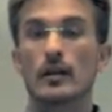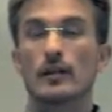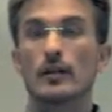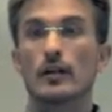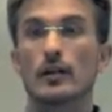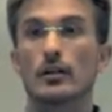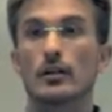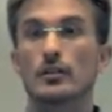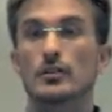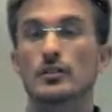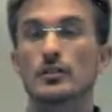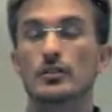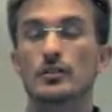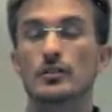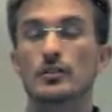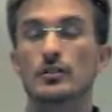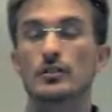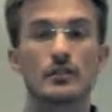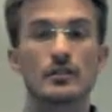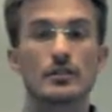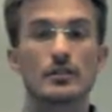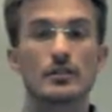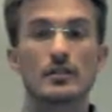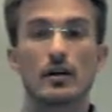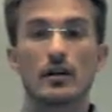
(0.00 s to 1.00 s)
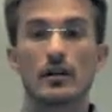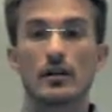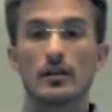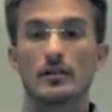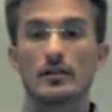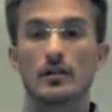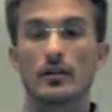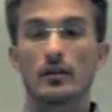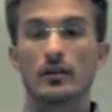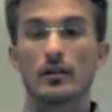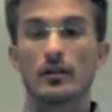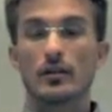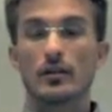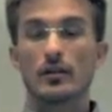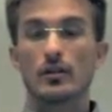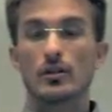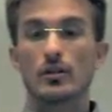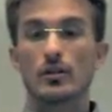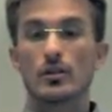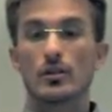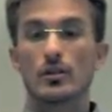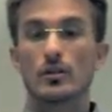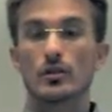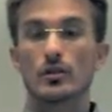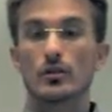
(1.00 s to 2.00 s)
there's different studies out there that
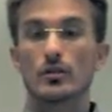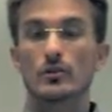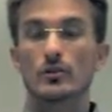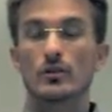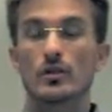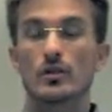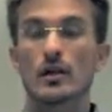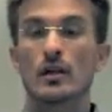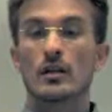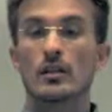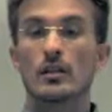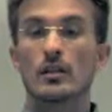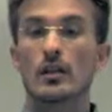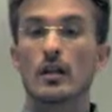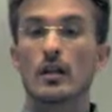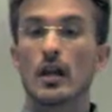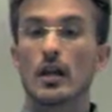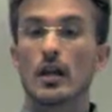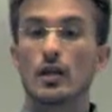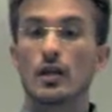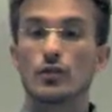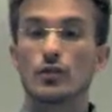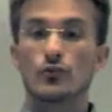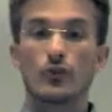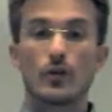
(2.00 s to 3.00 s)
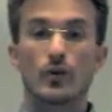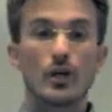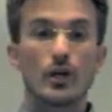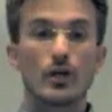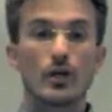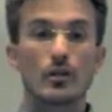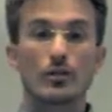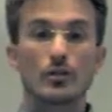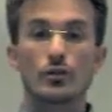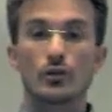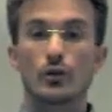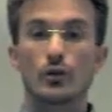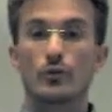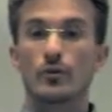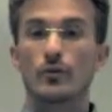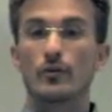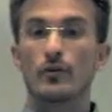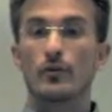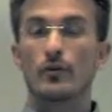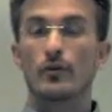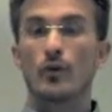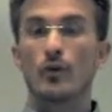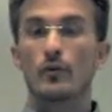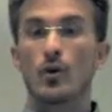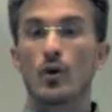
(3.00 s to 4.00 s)
shows the age range. It could be
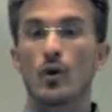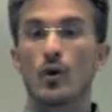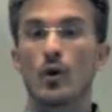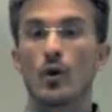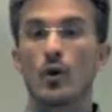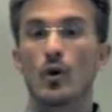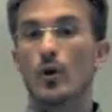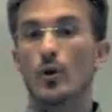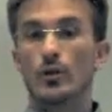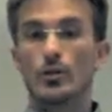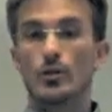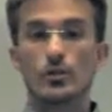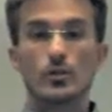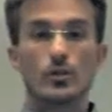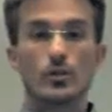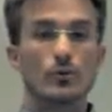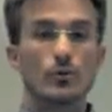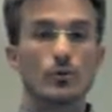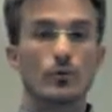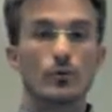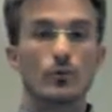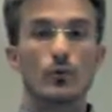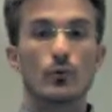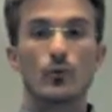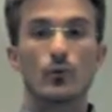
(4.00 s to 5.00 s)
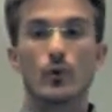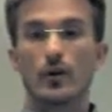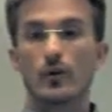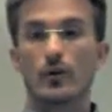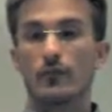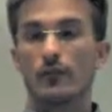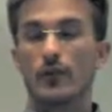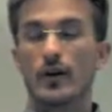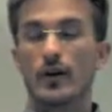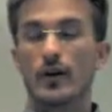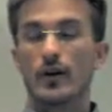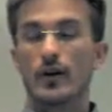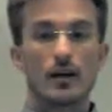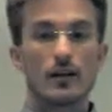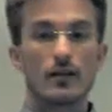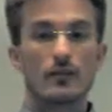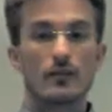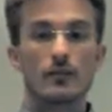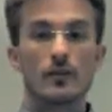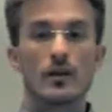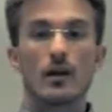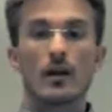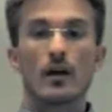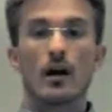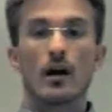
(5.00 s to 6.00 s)
from 1 to 2, 1 to 5,
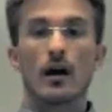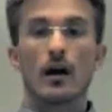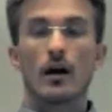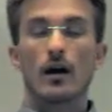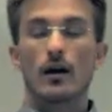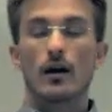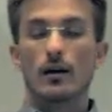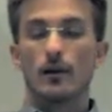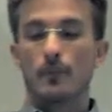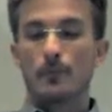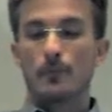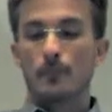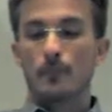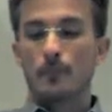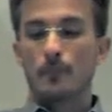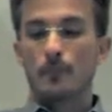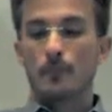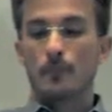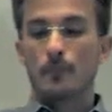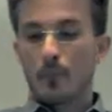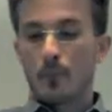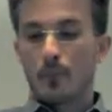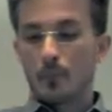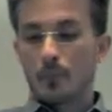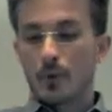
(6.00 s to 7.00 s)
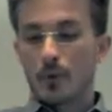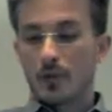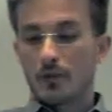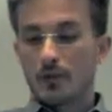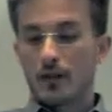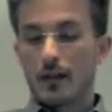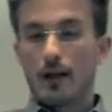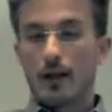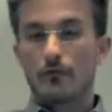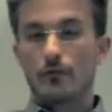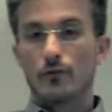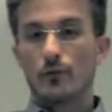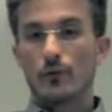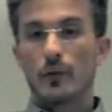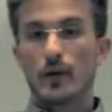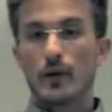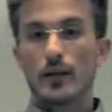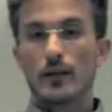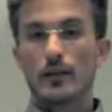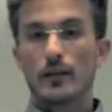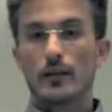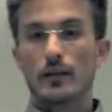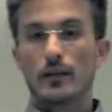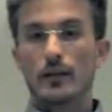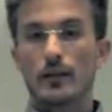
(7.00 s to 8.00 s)
um, but
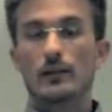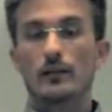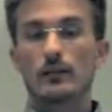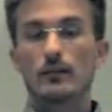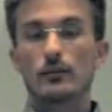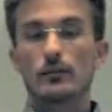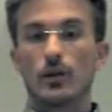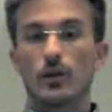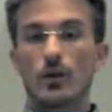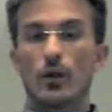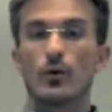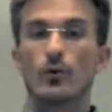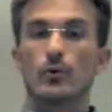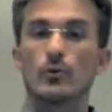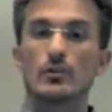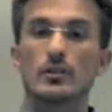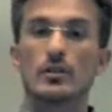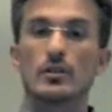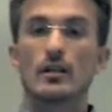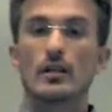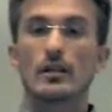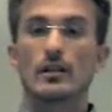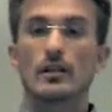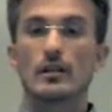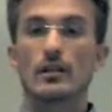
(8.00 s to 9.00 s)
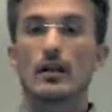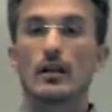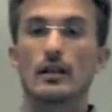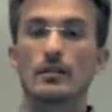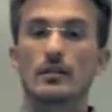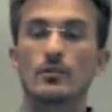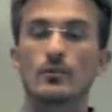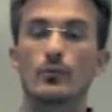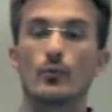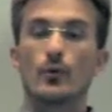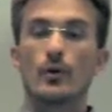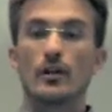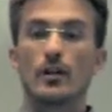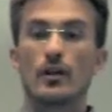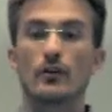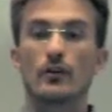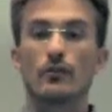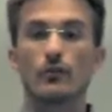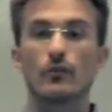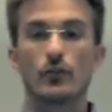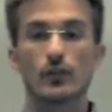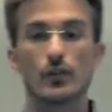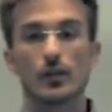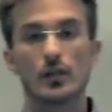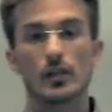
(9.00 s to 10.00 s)
everybody knows it is when they are
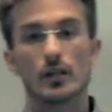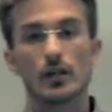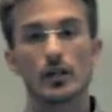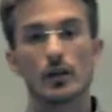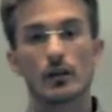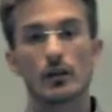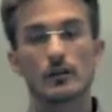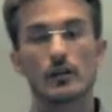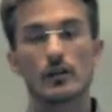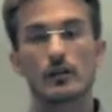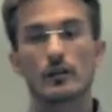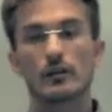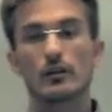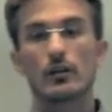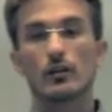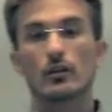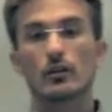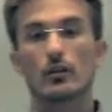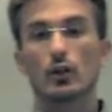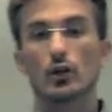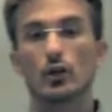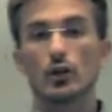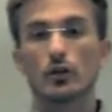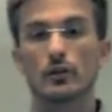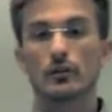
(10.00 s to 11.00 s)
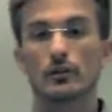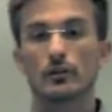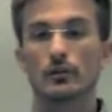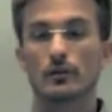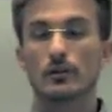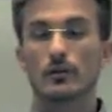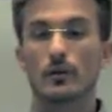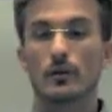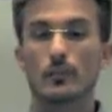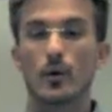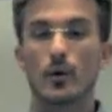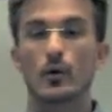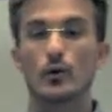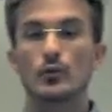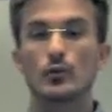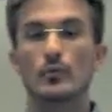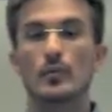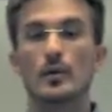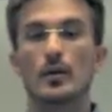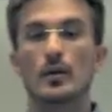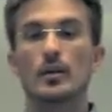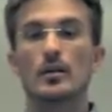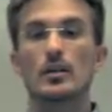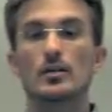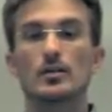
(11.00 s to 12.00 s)
really young that they learn the most
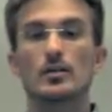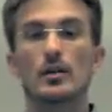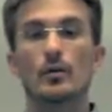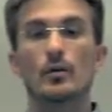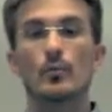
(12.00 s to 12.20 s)
because their